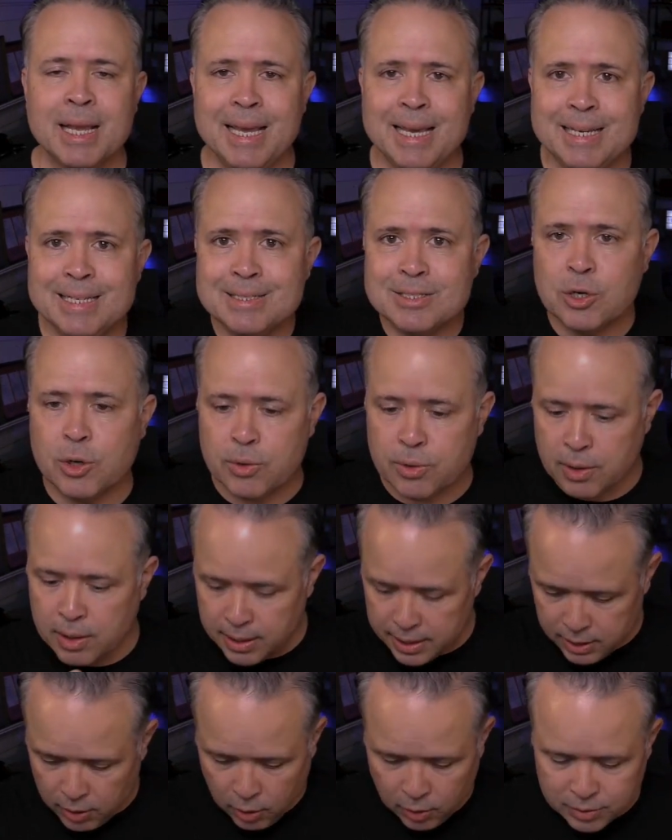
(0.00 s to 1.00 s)

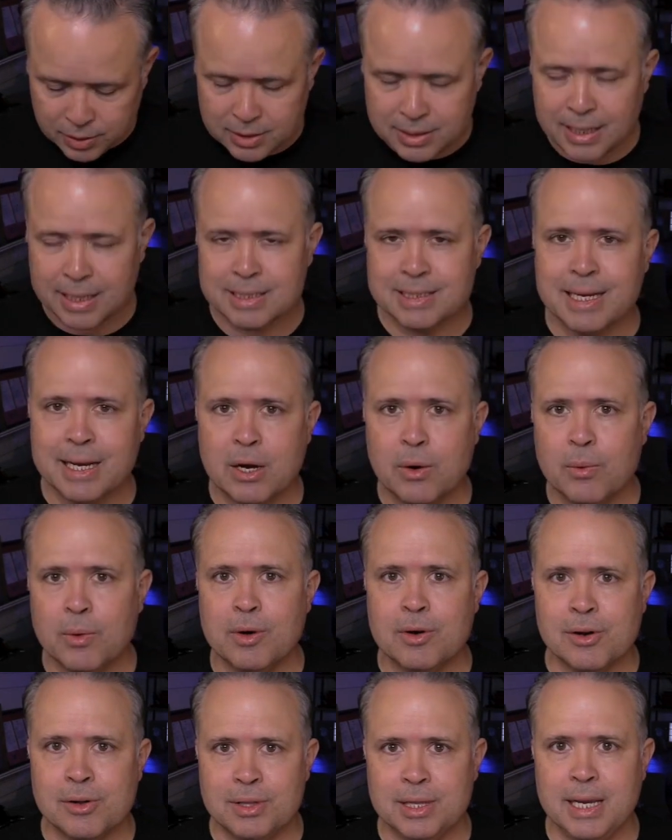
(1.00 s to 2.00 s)
internally, all the things that go
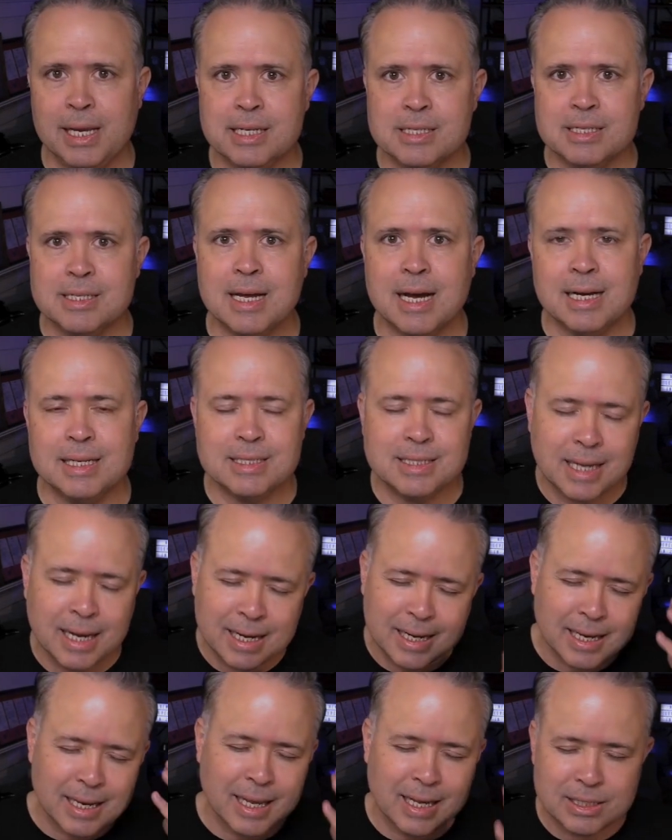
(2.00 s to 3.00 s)
on on the inside,
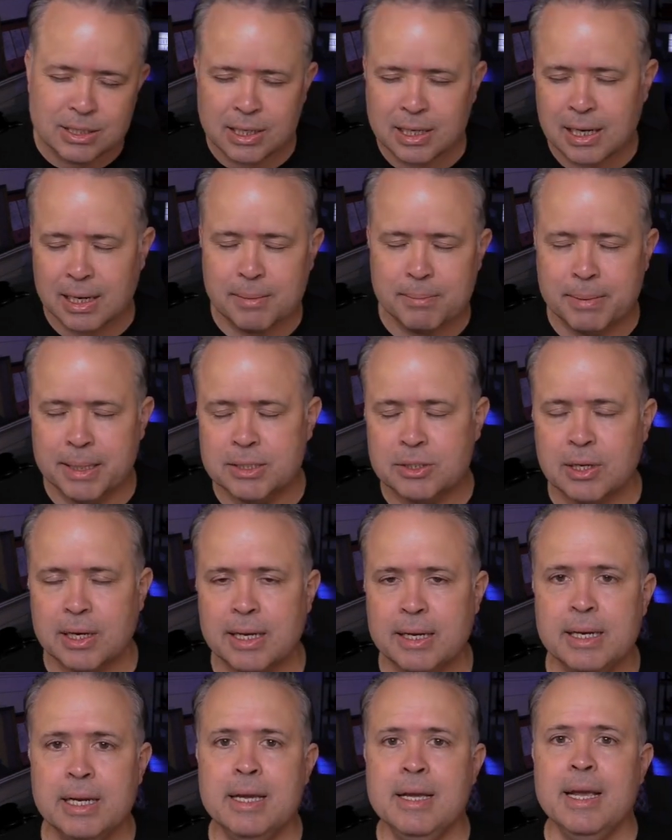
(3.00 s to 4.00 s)
psychologically,
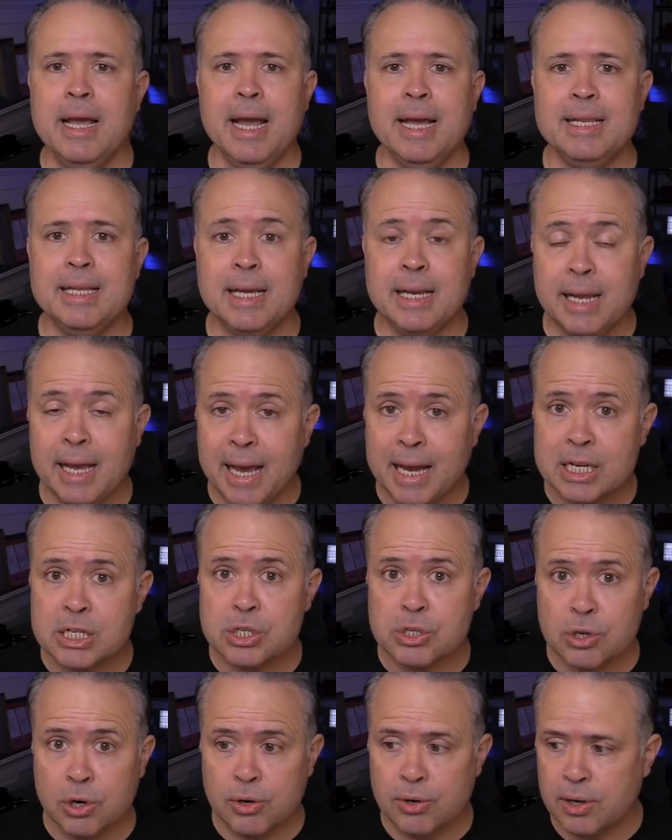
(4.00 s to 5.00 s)
mentally, and then
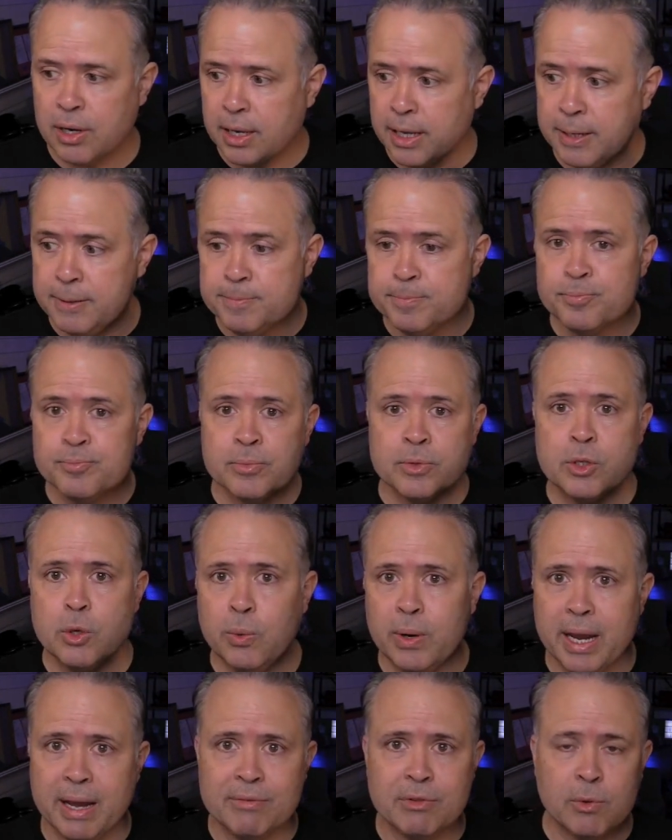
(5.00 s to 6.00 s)
externally, do
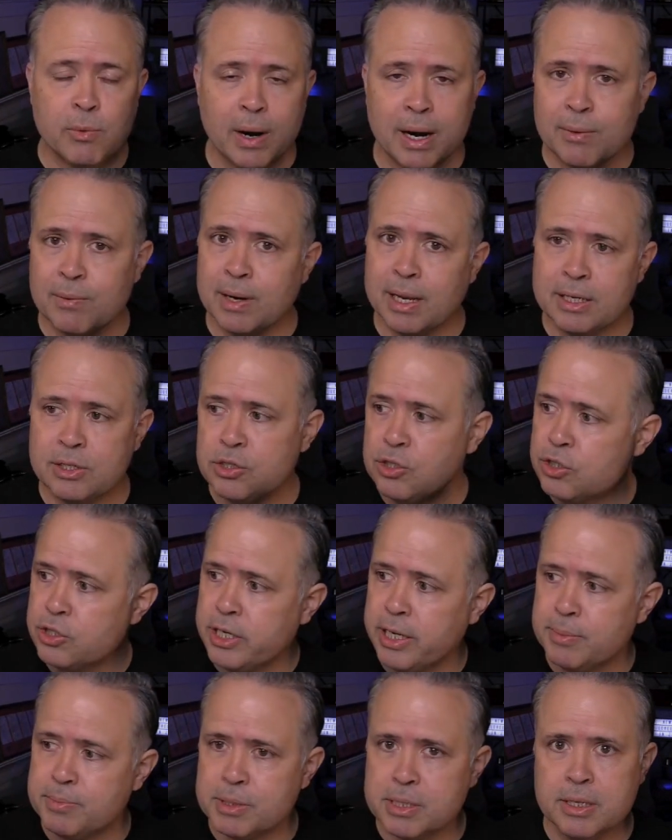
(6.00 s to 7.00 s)
we have the right
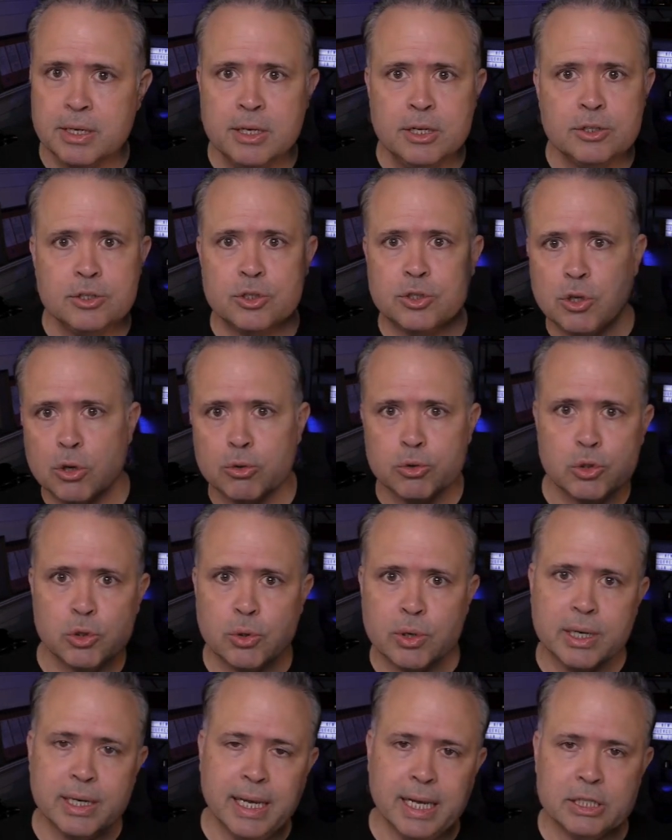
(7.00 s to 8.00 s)
relationships, social
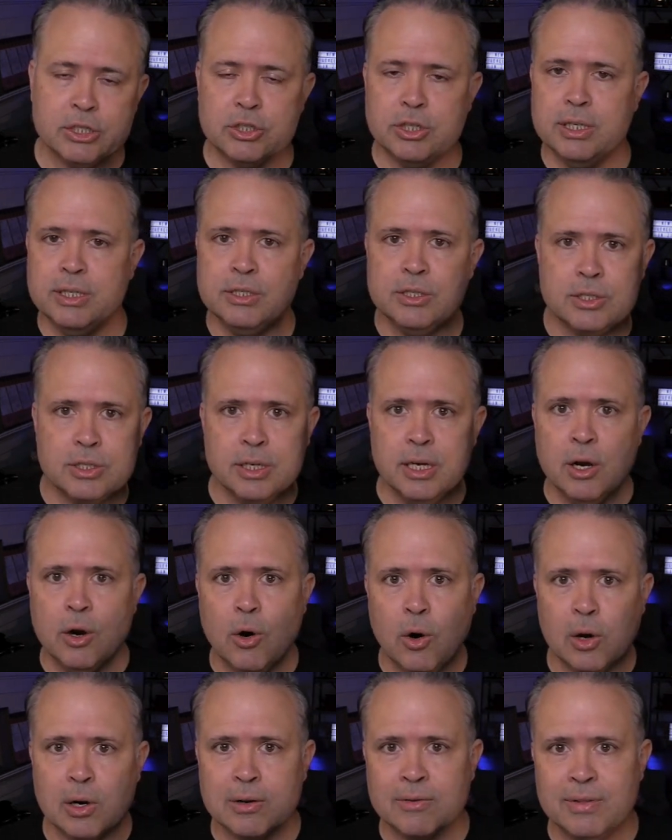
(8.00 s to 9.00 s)
connections,
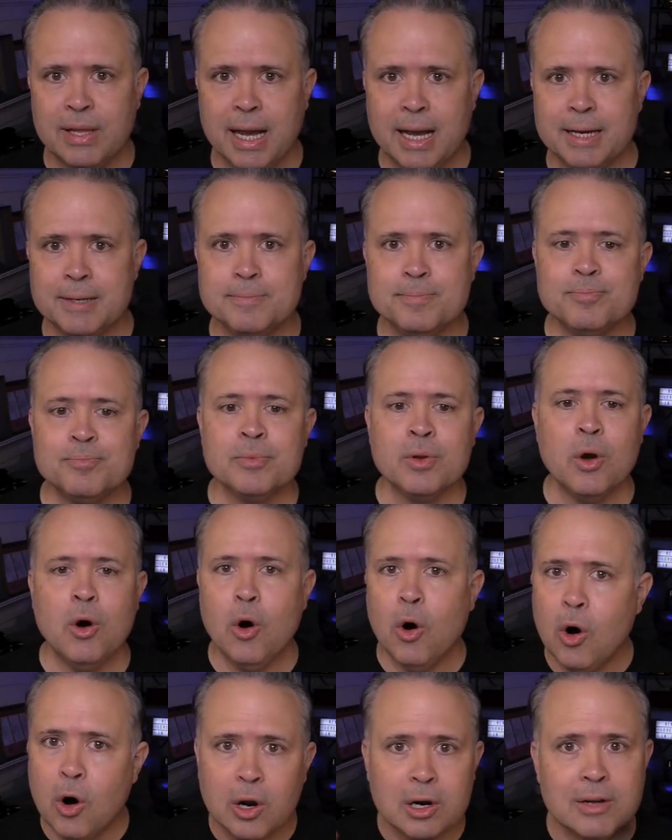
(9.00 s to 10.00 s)
all of that?
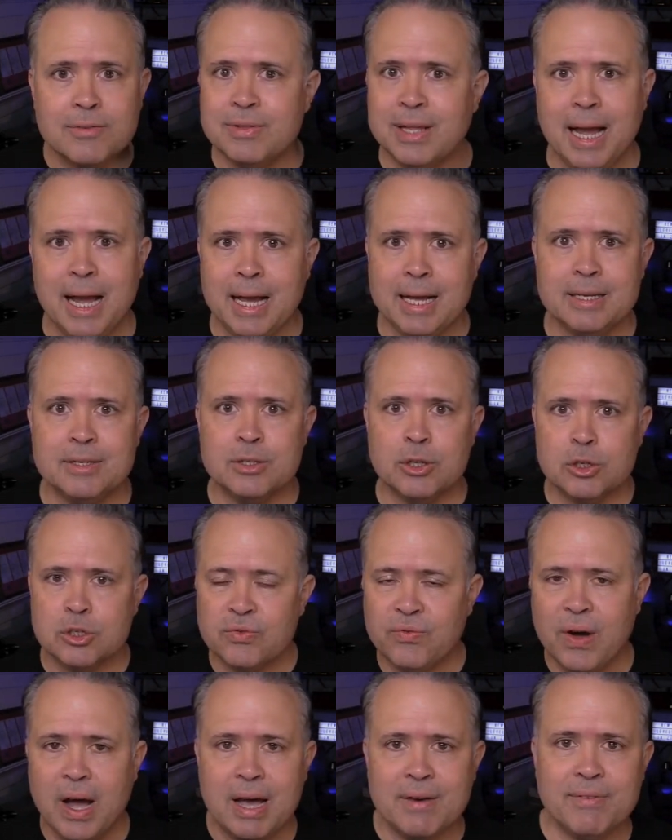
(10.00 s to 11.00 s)
All of that, those
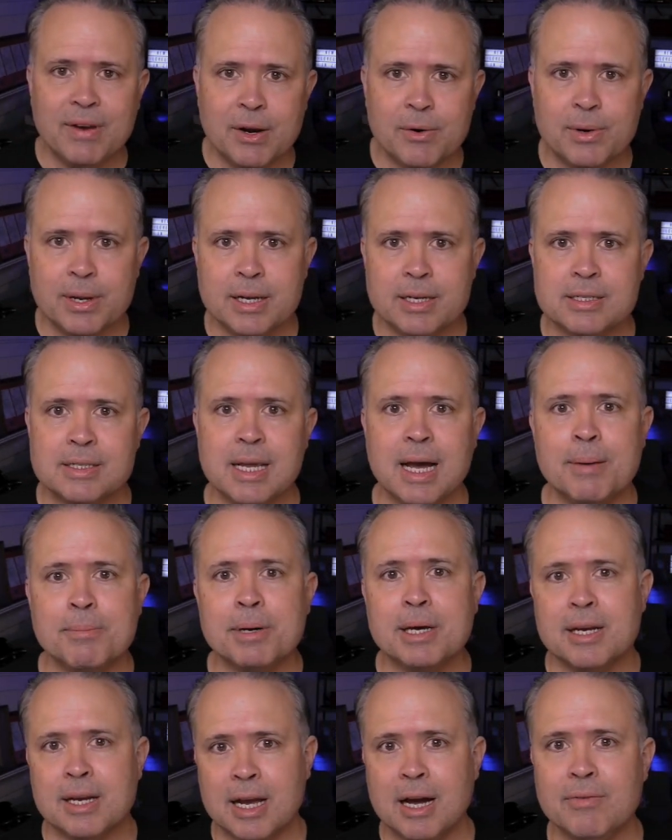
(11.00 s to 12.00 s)
five areas I'm
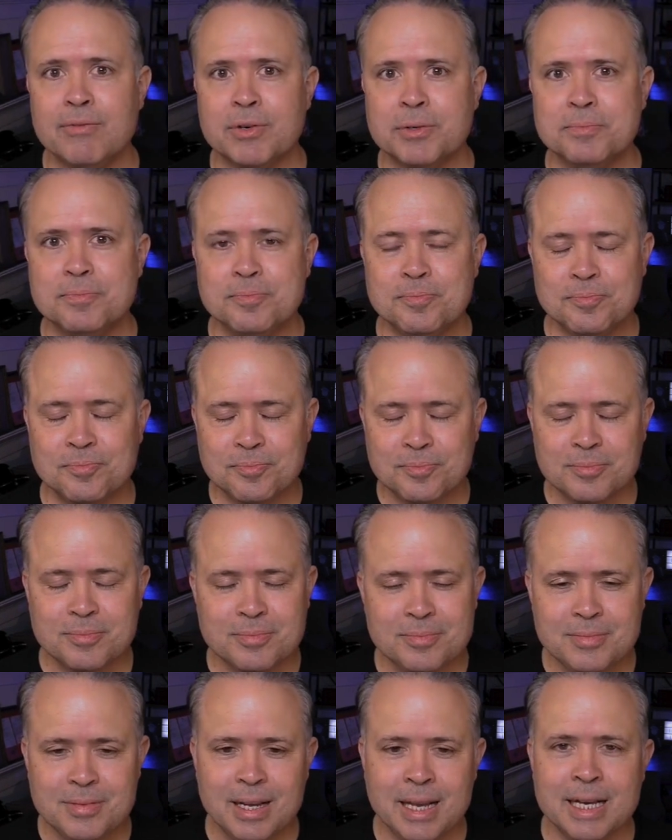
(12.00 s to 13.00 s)
going to cover.
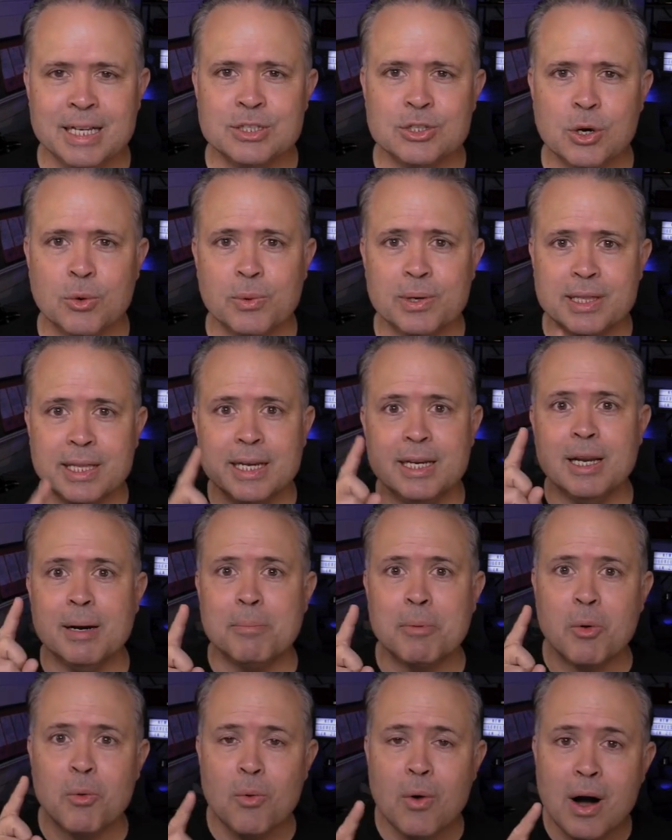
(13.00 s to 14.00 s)
And so within
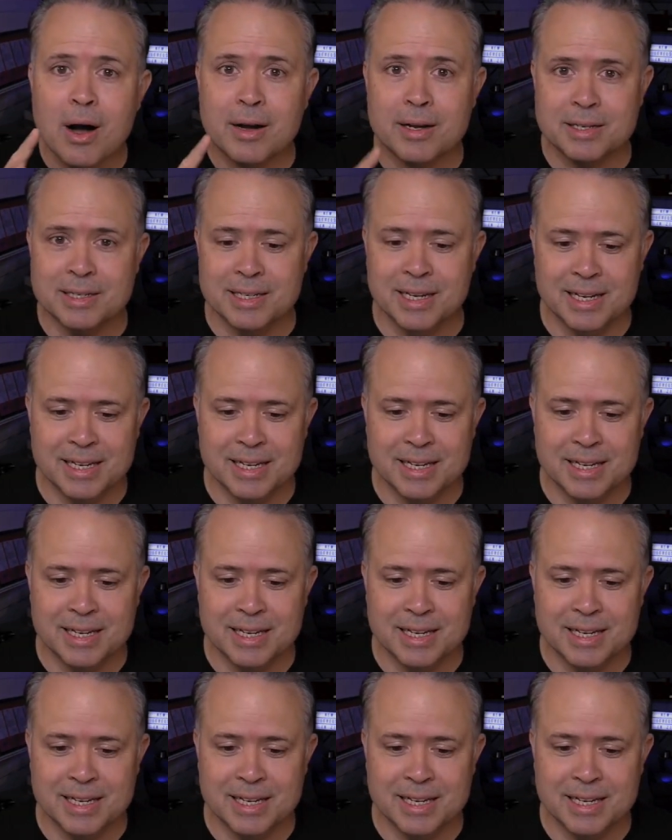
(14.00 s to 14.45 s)
number one,